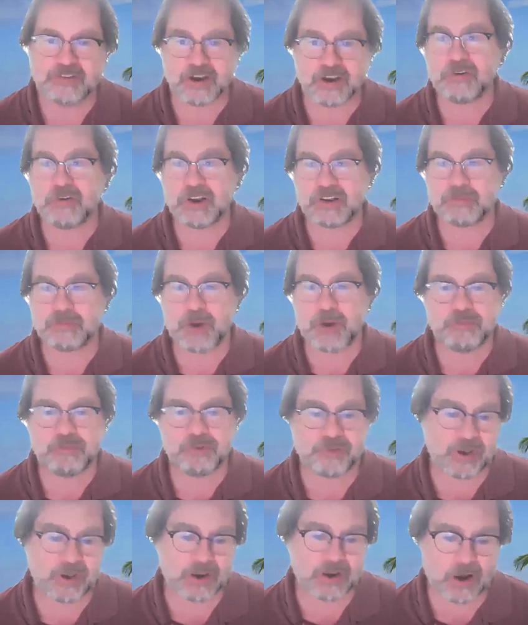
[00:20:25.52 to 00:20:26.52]
Cigarettes might
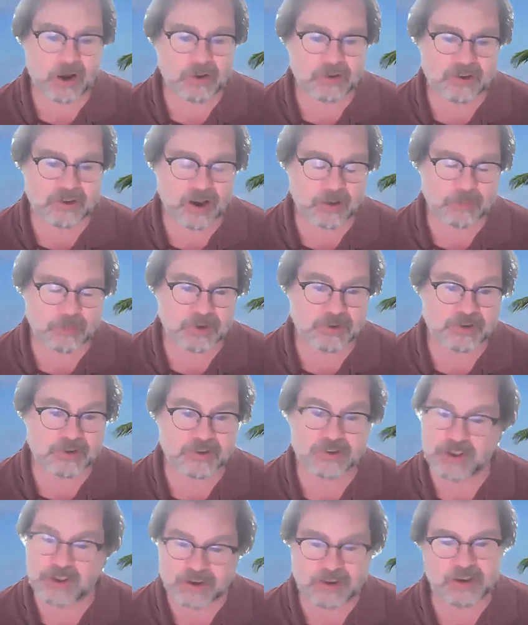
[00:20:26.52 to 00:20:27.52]
prevent Alzheimer's
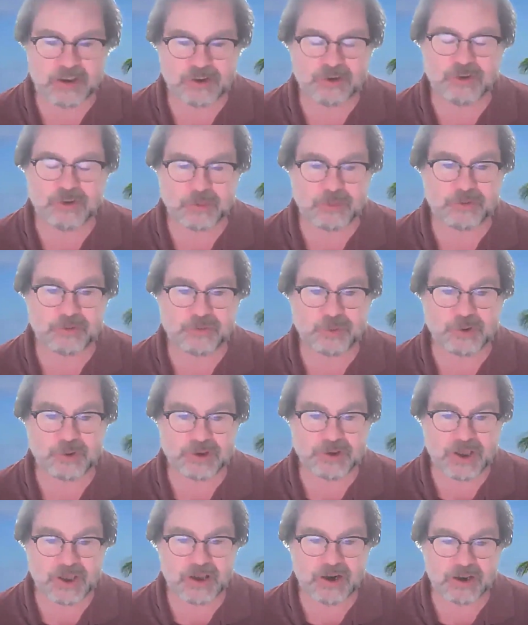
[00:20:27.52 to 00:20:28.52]
because they kill you before you
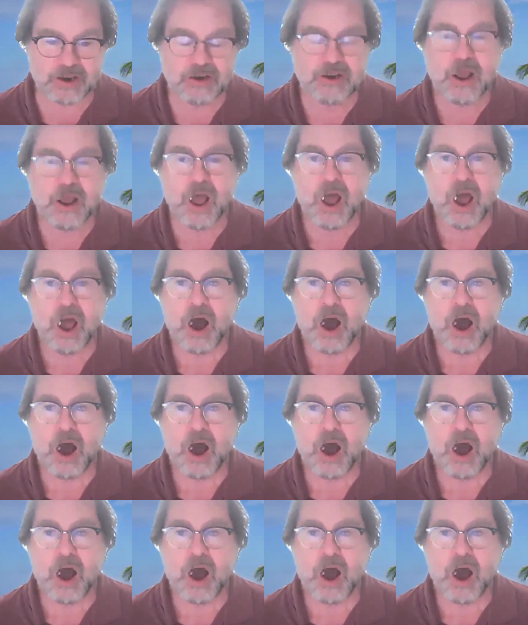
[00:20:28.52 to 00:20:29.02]
get it.